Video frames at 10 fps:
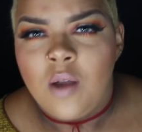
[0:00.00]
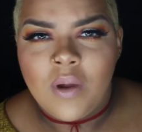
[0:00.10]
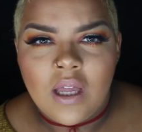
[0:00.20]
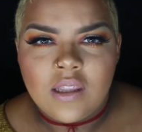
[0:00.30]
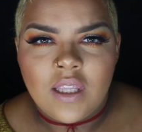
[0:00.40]

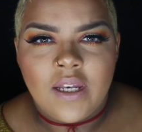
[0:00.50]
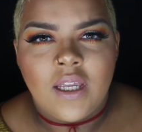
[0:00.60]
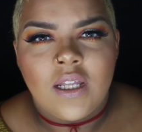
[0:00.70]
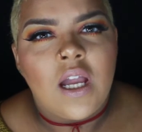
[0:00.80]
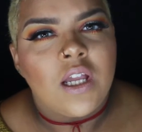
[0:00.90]
But then
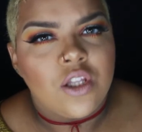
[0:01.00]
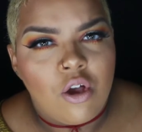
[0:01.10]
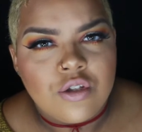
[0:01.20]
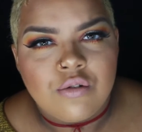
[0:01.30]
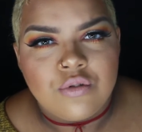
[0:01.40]
again, I
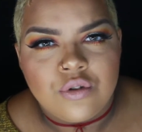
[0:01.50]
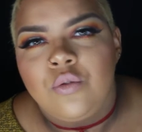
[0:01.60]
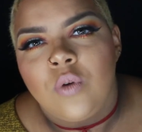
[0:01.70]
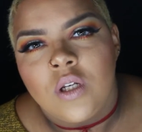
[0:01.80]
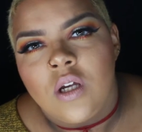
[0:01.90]
also do
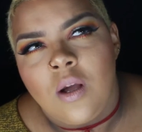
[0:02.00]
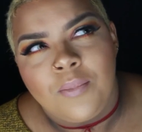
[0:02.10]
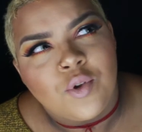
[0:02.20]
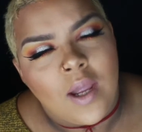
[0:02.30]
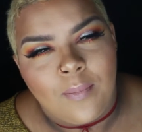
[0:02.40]
want to
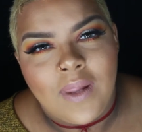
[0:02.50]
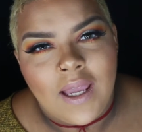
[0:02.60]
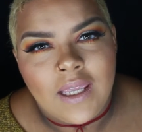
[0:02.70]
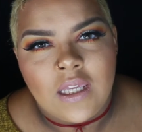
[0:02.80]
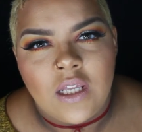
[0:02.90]
try
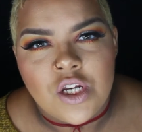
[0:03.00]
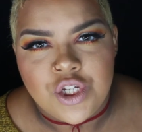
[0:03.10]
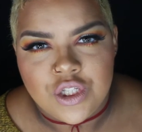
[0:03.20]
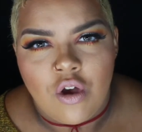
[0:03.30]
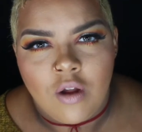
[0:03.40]
applying it
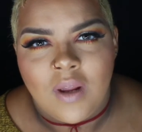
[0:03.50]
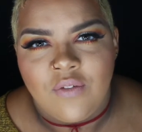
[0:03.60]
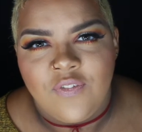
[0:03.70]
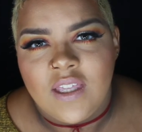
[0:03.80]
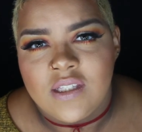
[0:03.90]
just on my
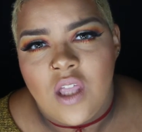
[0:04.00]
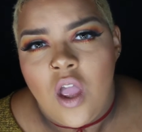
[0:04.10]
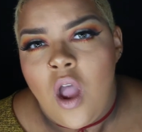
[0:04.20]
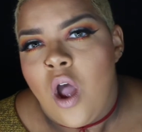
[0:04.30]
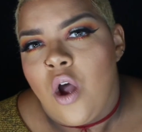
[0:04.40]
face
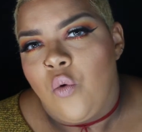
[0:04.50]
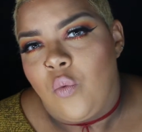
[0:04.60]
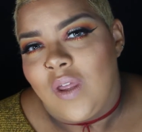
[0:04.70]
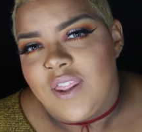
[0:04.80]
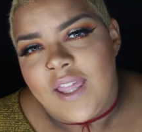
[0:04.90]

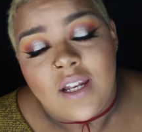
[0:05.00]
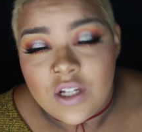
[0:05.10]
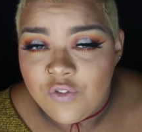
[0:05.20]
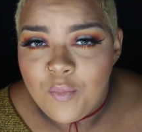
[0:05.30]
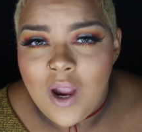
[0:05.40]
with a
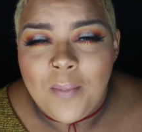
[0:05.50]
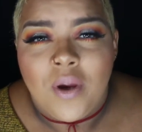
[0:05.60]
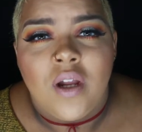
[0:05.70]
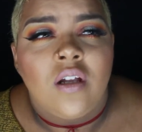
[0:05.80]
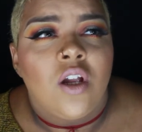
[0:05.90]
different
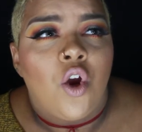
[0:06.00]
primer